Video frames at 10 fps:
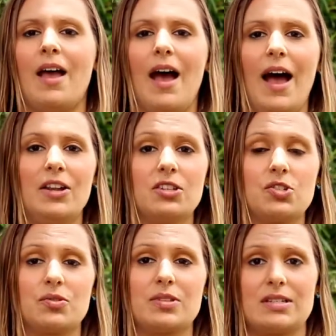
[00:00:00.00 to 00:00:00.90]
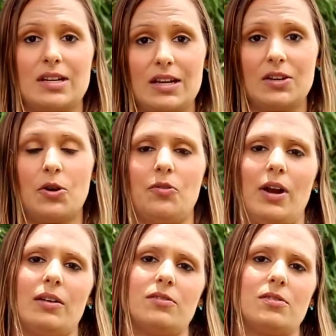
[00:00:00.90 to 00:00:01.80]
And you'll see
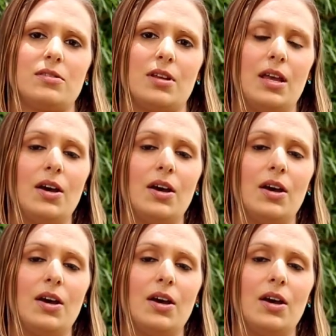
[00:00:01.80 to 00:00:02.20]
around